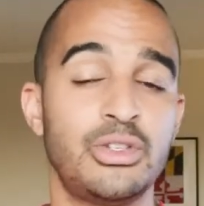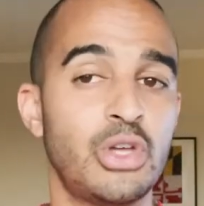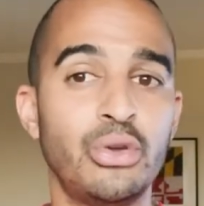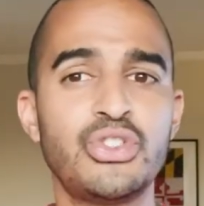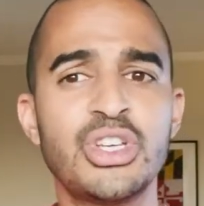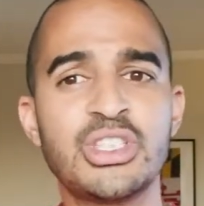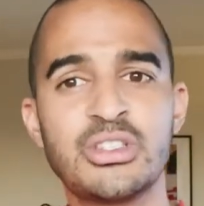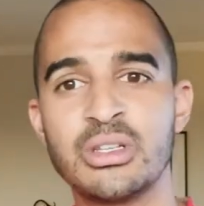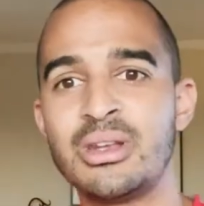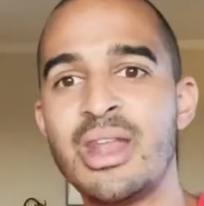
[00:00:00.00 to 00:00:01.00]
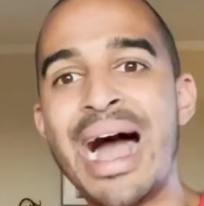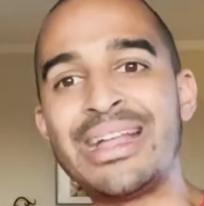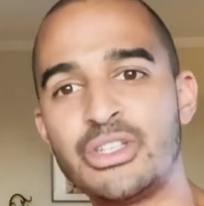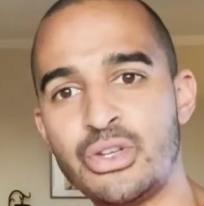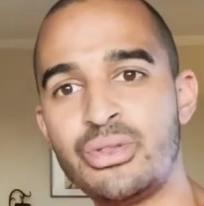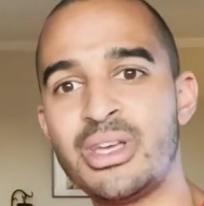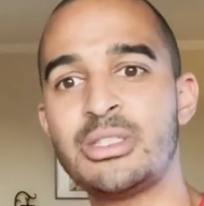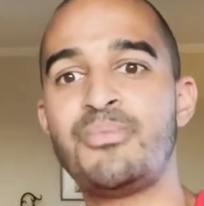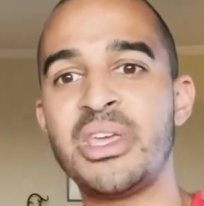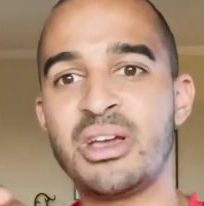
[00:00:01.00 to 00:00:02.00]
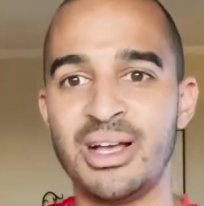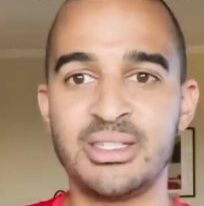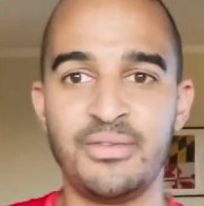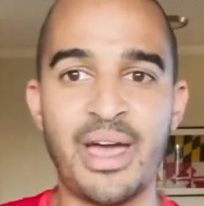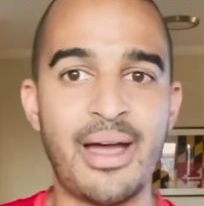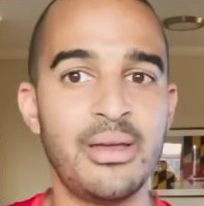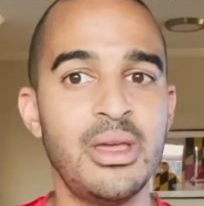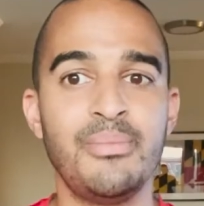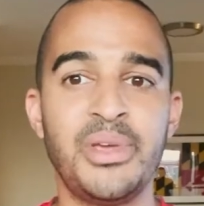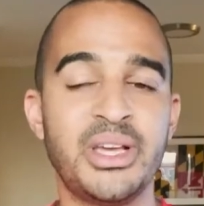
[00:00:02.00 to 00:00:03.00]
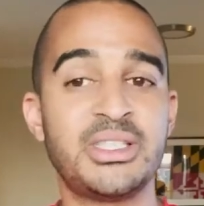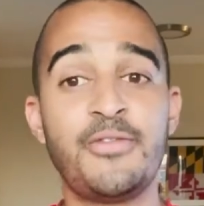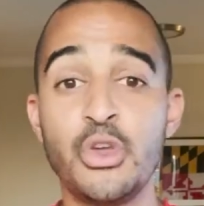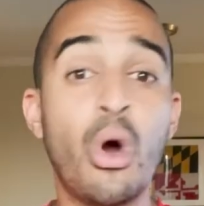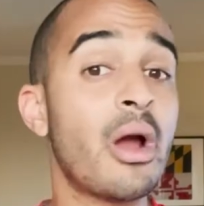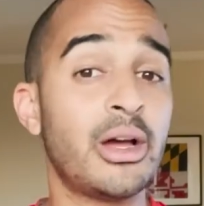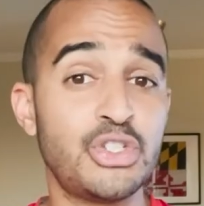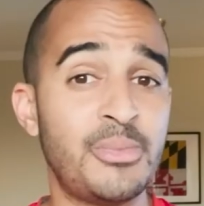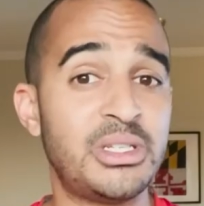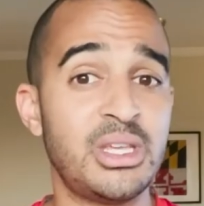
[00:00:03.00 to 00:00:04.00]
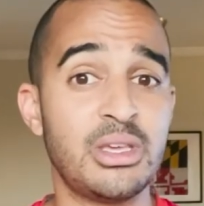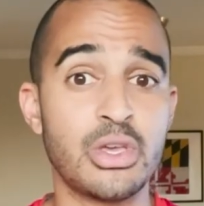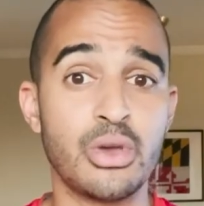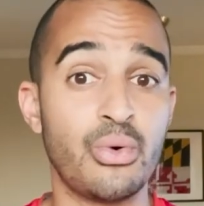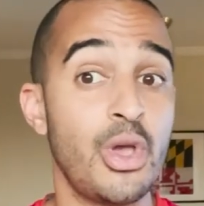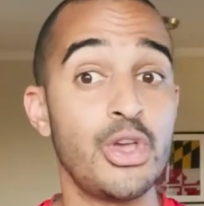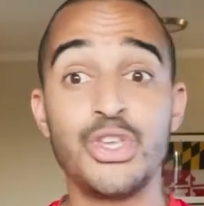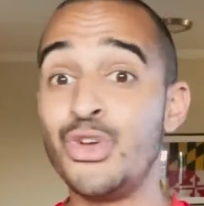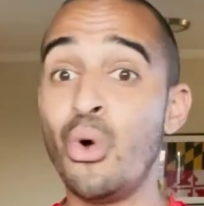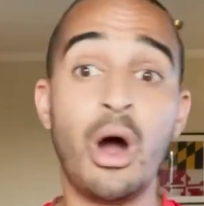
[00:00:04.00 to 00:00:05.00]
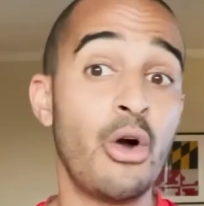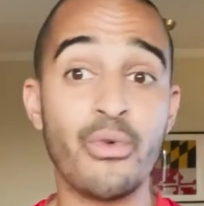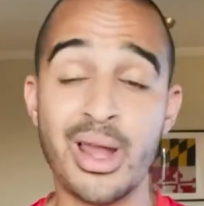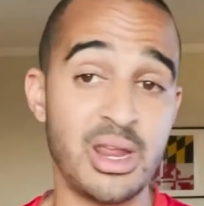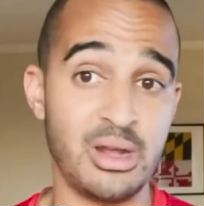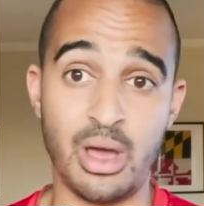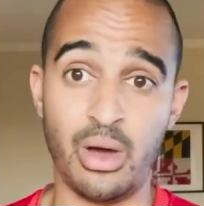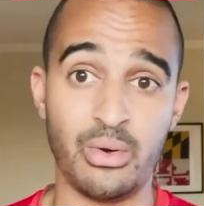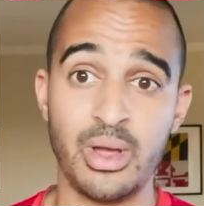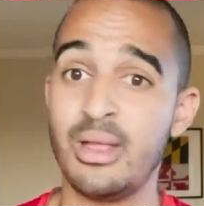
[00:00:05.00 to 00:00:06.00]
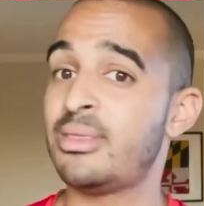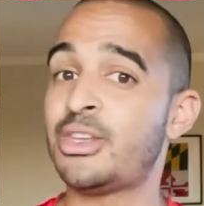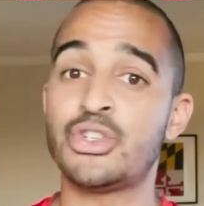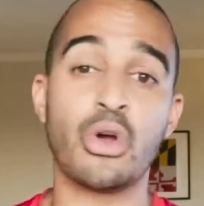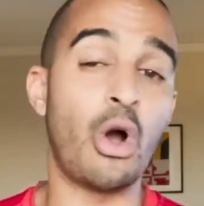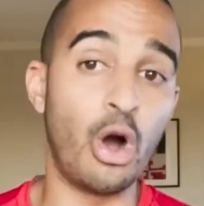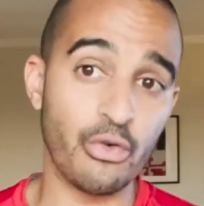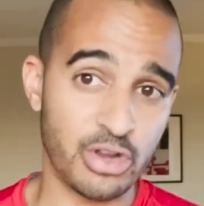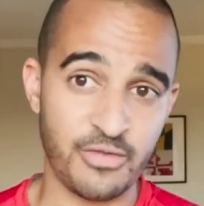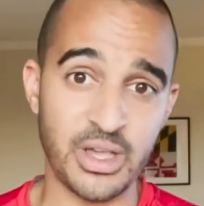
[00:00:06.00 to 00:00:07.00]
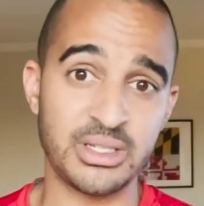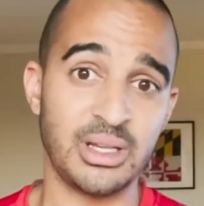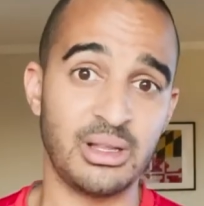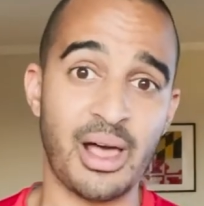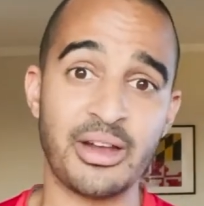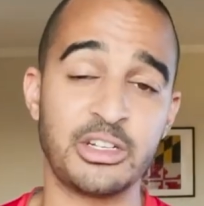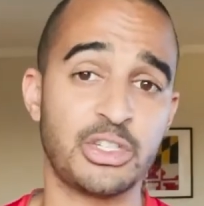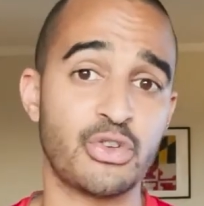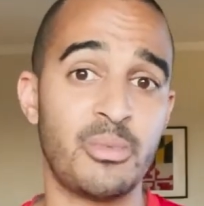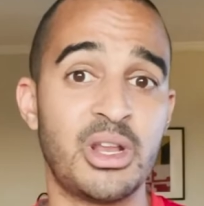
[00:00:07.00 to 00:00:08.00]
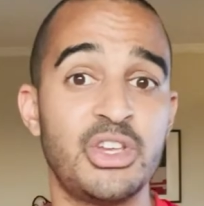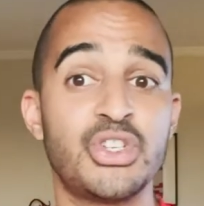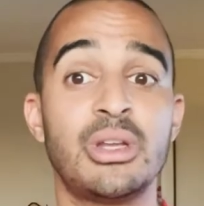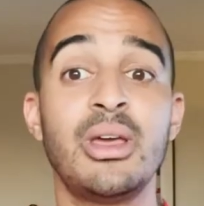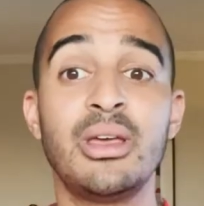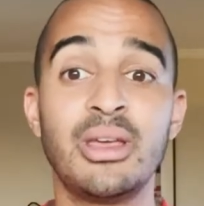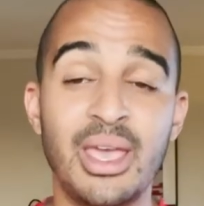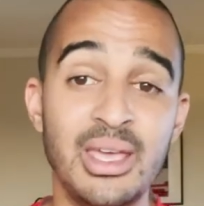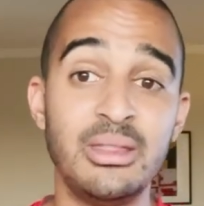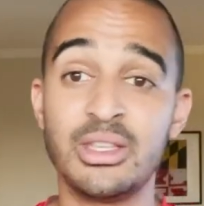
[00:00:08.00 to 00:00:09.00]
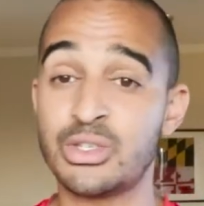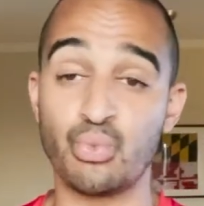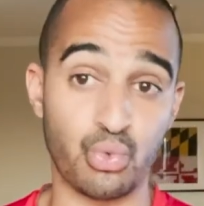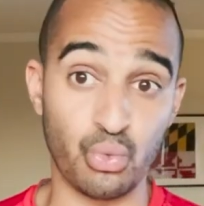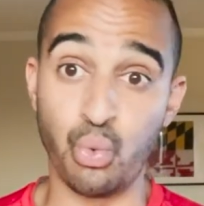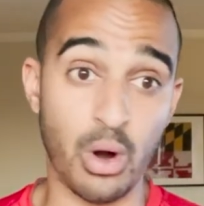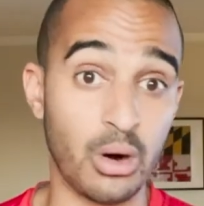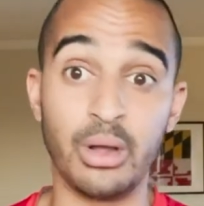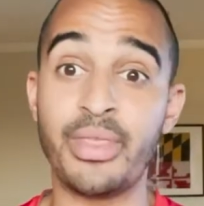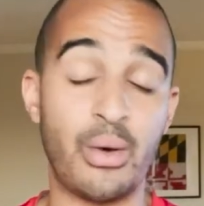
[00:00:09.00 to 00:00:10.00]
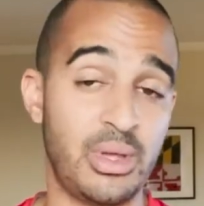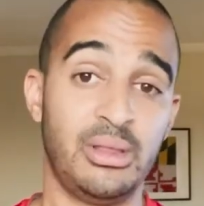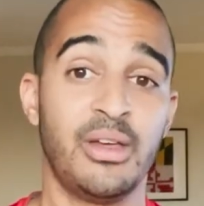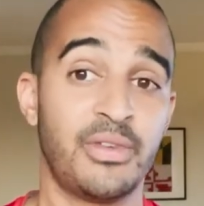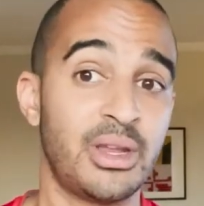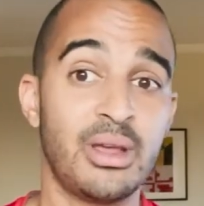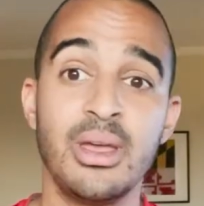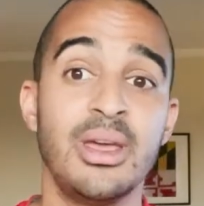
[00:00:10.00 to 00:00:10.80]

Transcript: Don't just not do this because of that. Because if you are L G B T Q, you already know that you're already facing a lot of discrimination in this world that we live in.